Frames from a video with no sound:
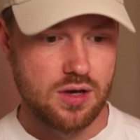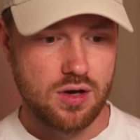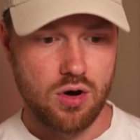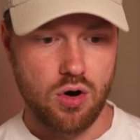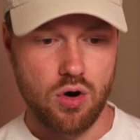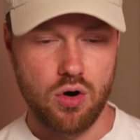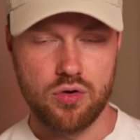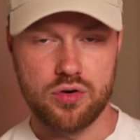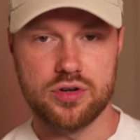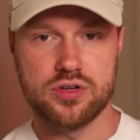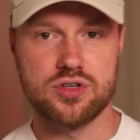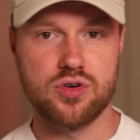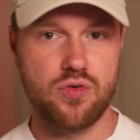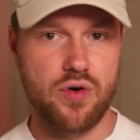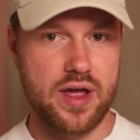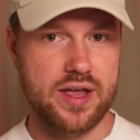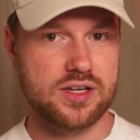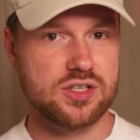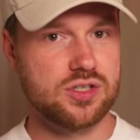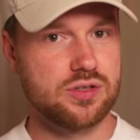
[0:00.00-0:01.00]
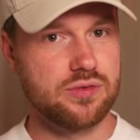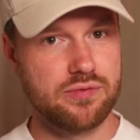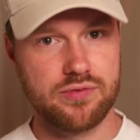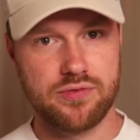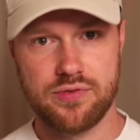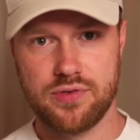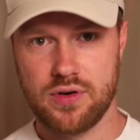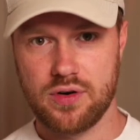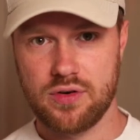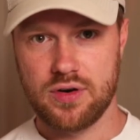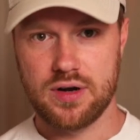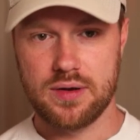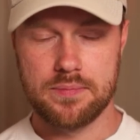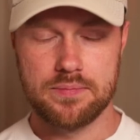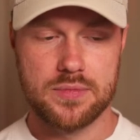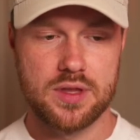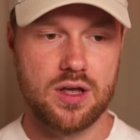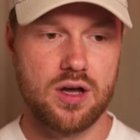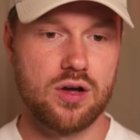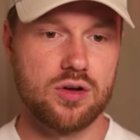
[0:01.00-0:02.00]
on a direction for
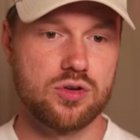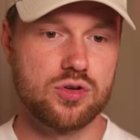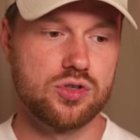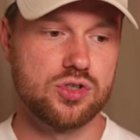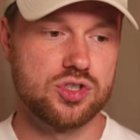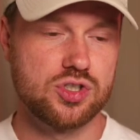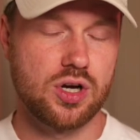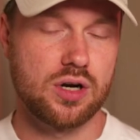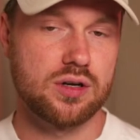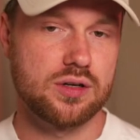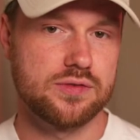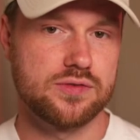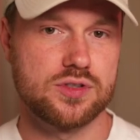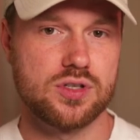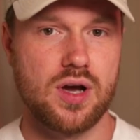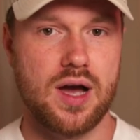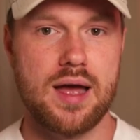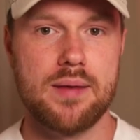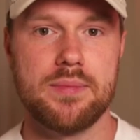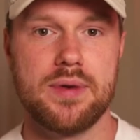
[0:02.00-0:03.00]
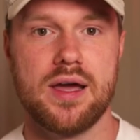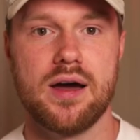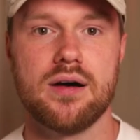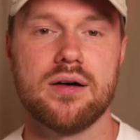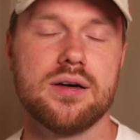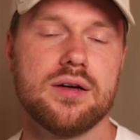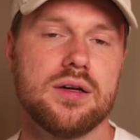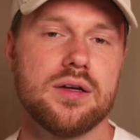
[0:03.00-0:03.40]
a good chunk of time now.